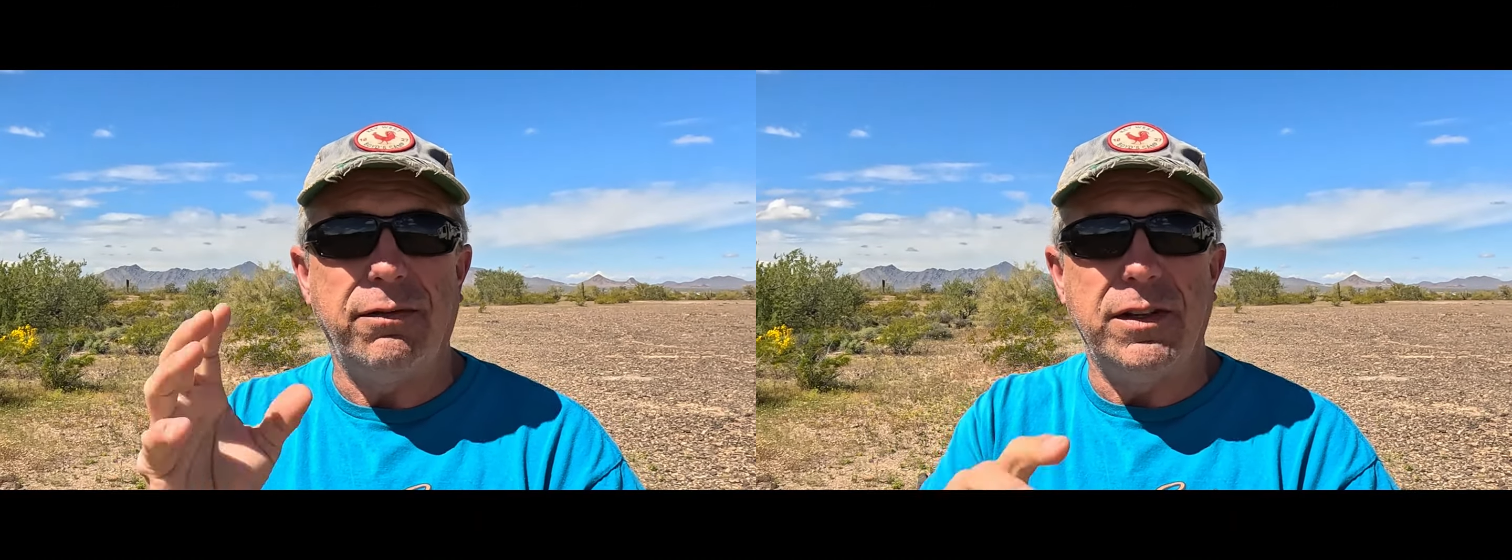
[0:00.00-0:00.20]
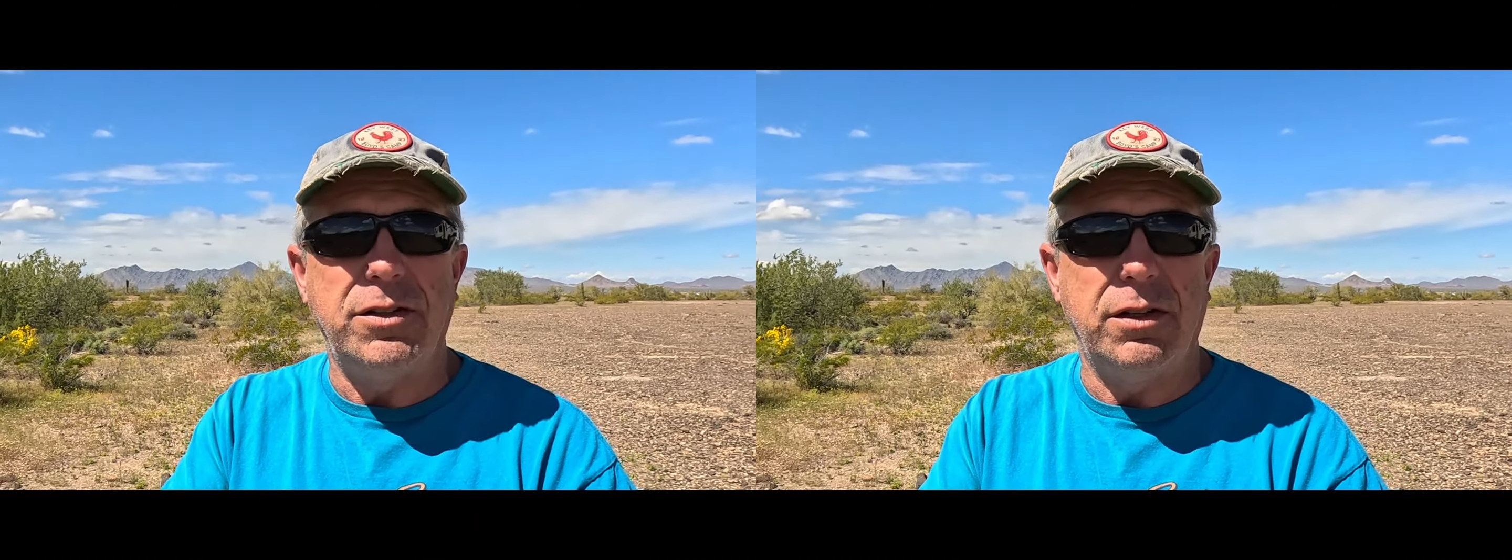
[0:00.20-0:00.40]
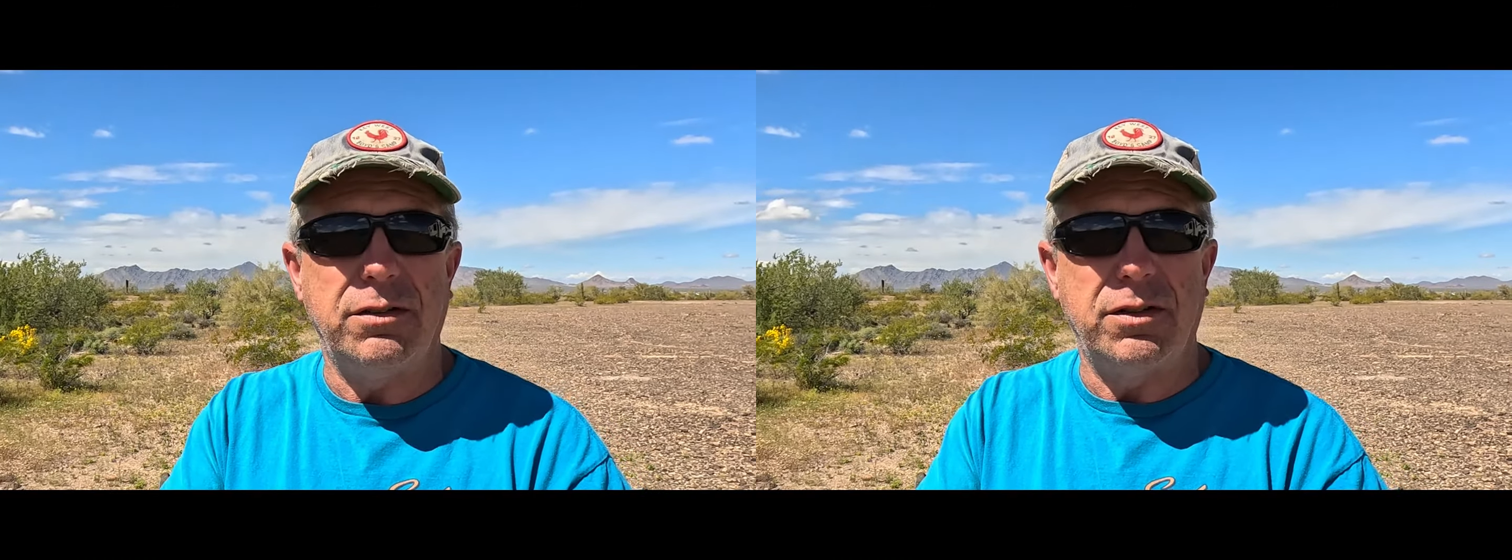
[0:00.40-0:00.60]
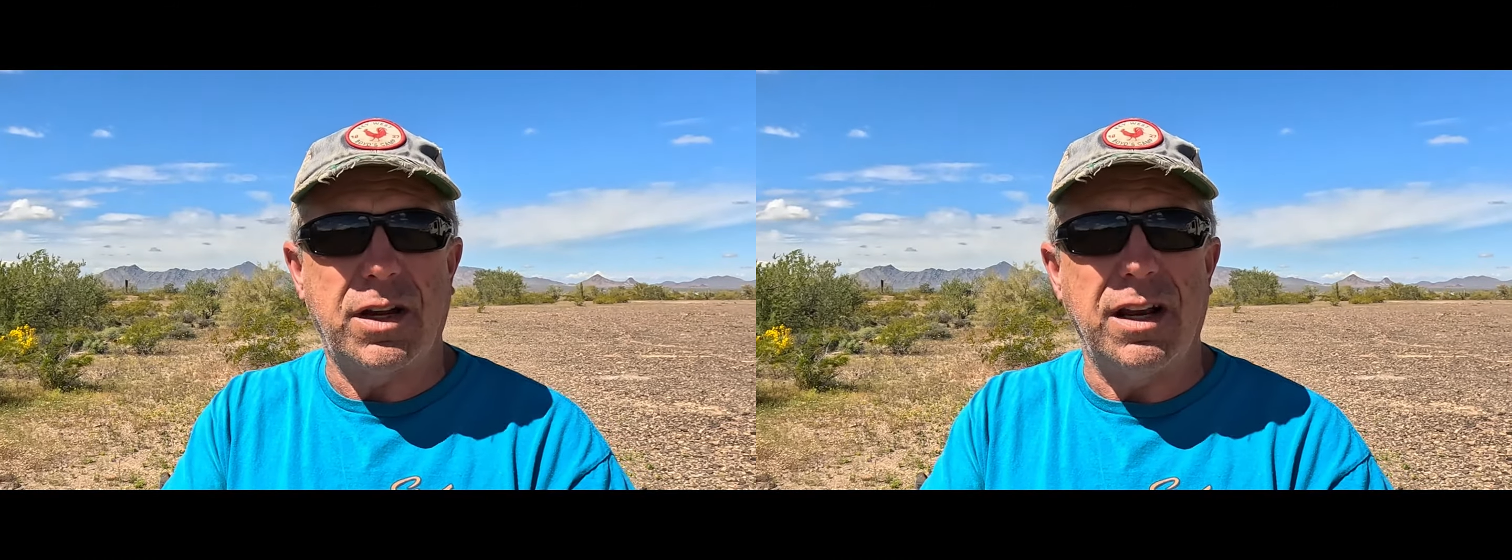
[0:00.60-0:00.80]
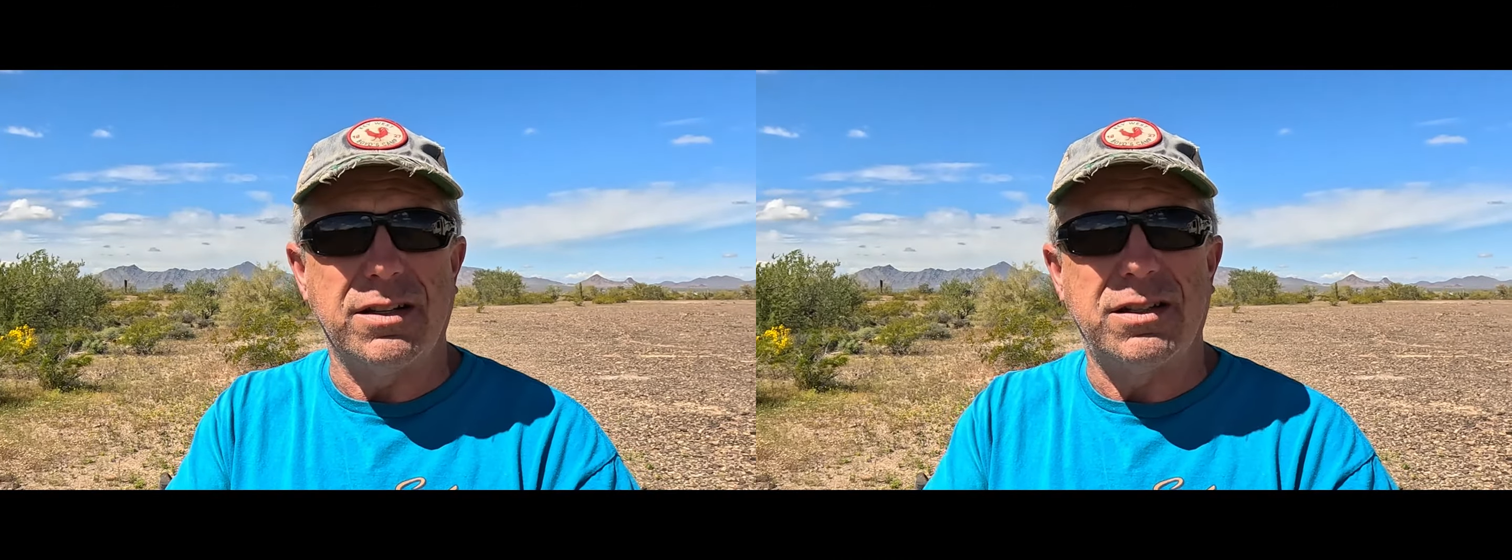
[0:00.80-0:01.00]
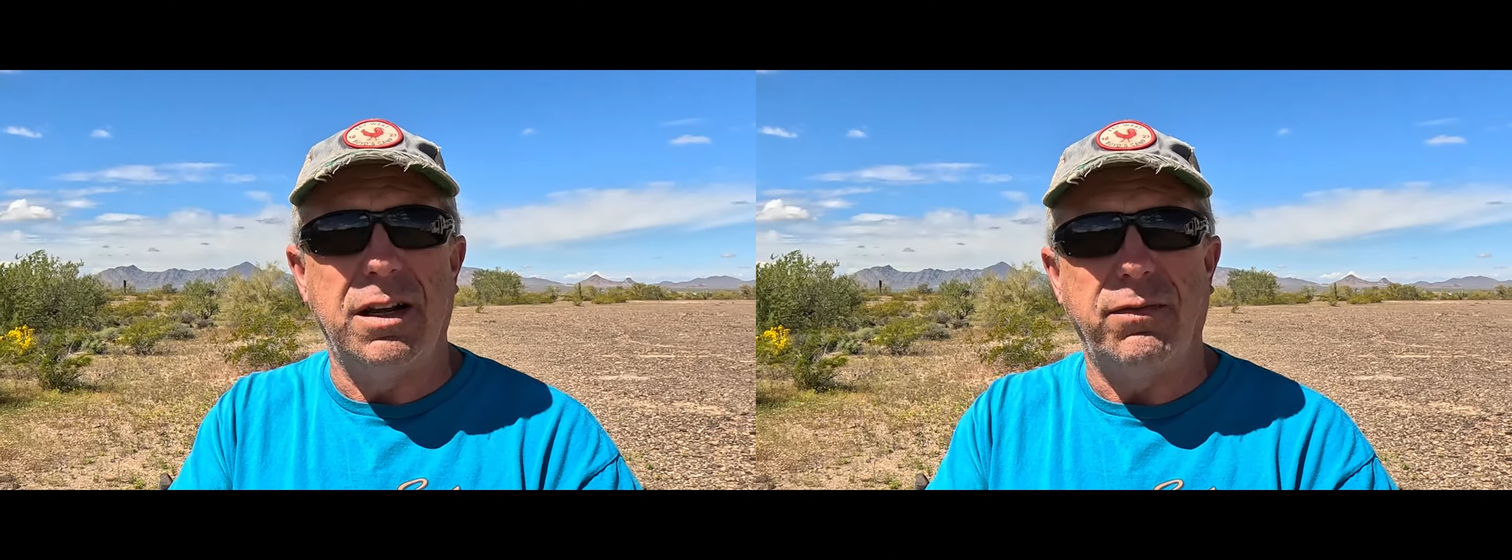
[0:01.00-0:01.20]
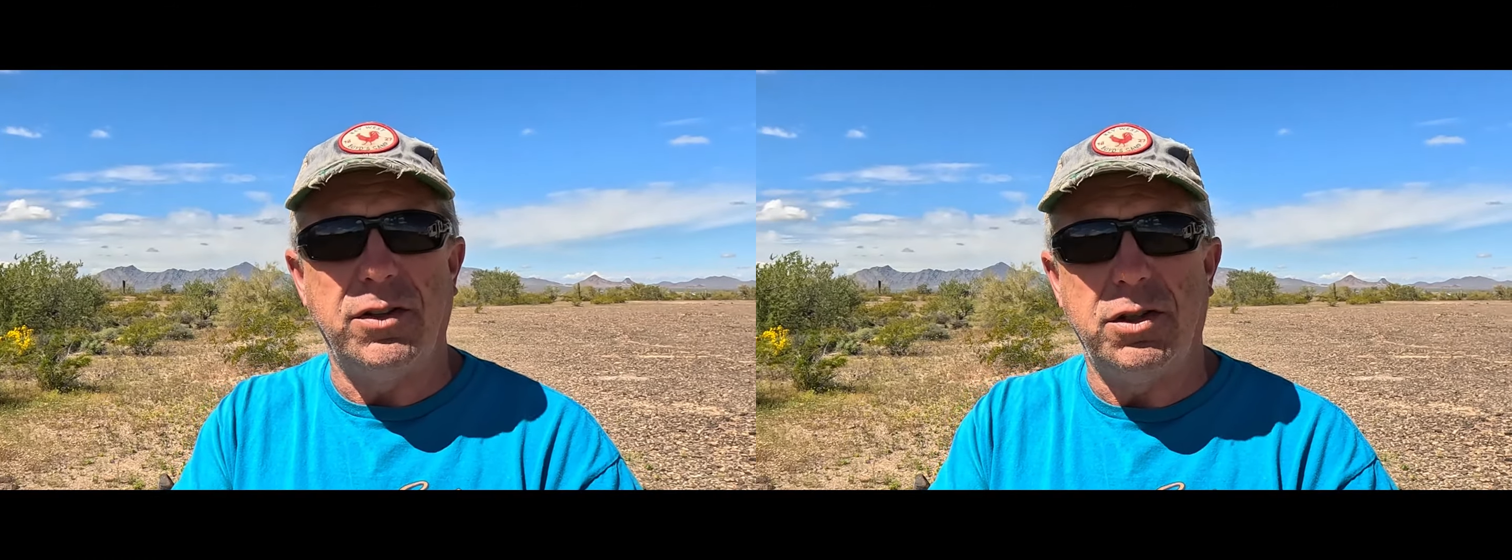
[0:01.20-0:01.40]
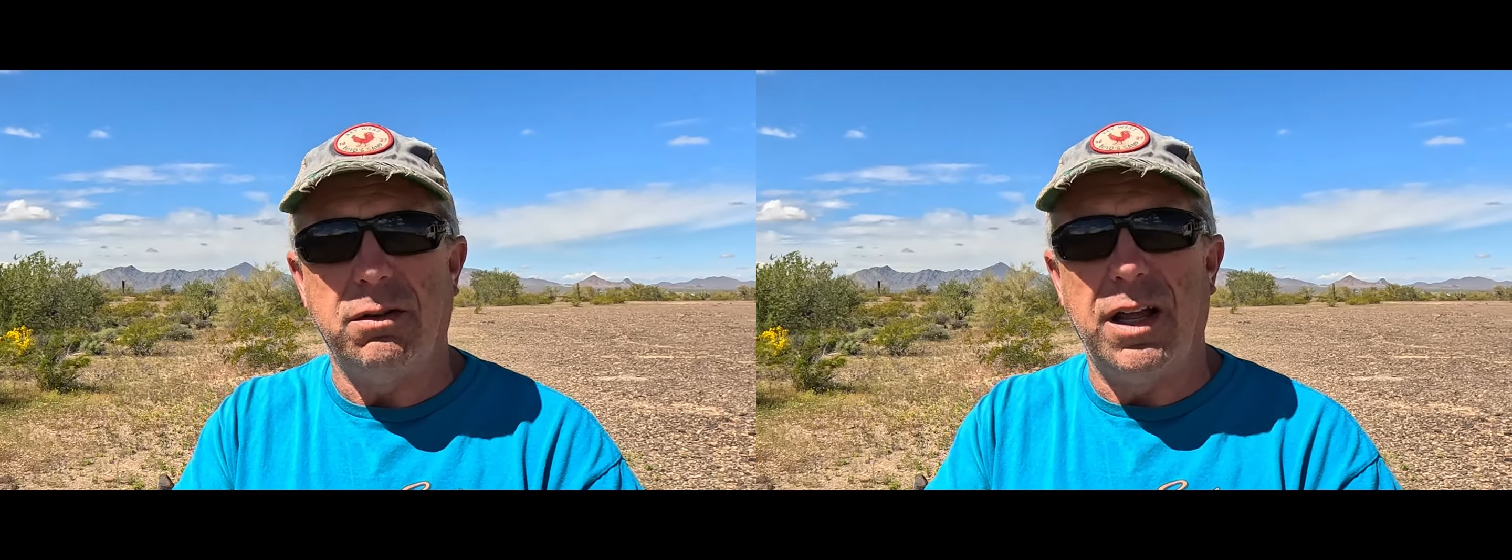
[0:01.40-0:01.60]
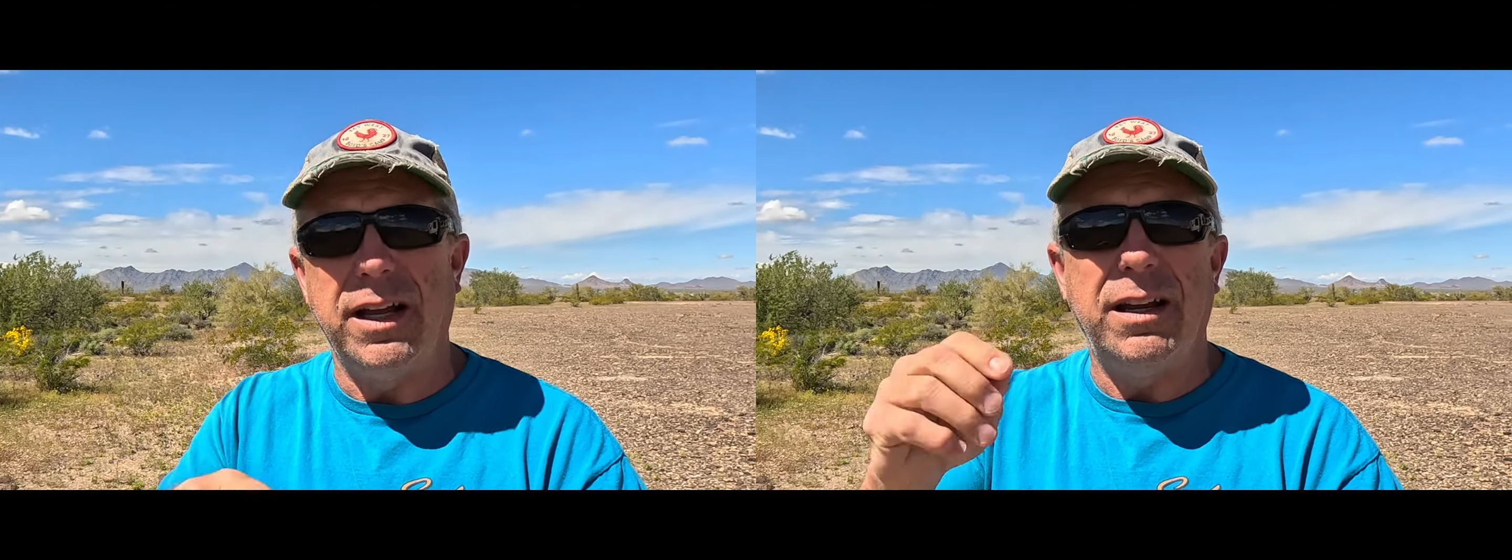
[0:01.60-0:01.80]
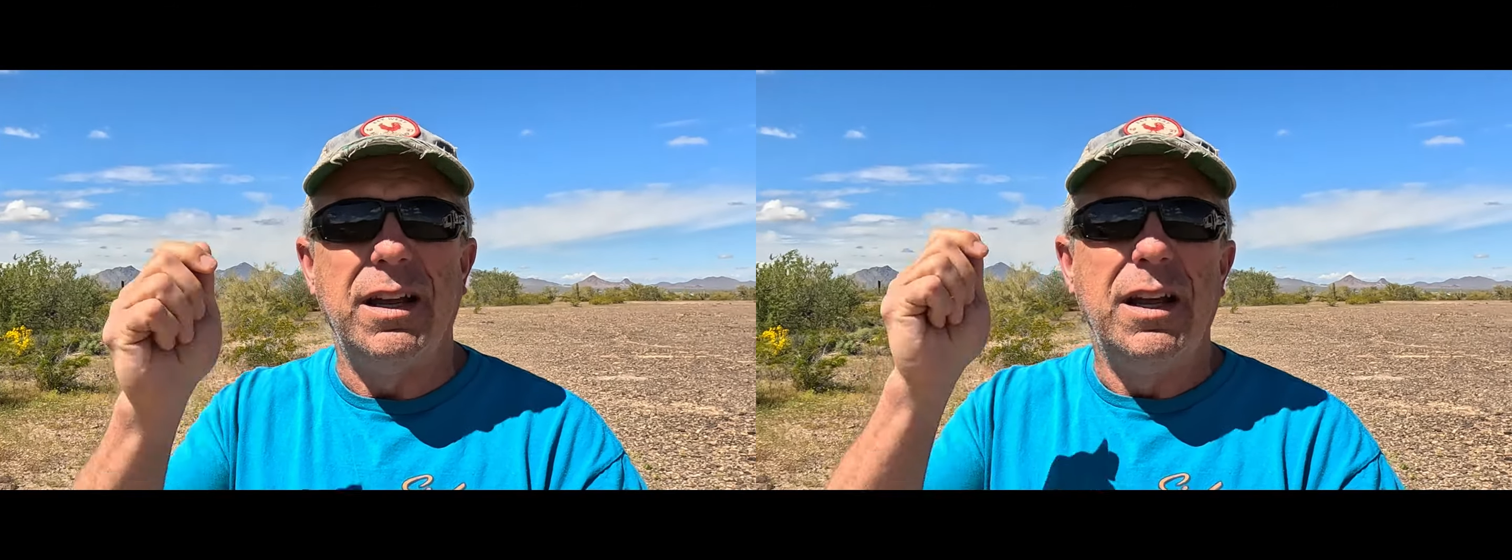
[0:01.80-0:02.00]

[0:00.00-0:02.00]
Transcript: if this is the kind of stuff that you like,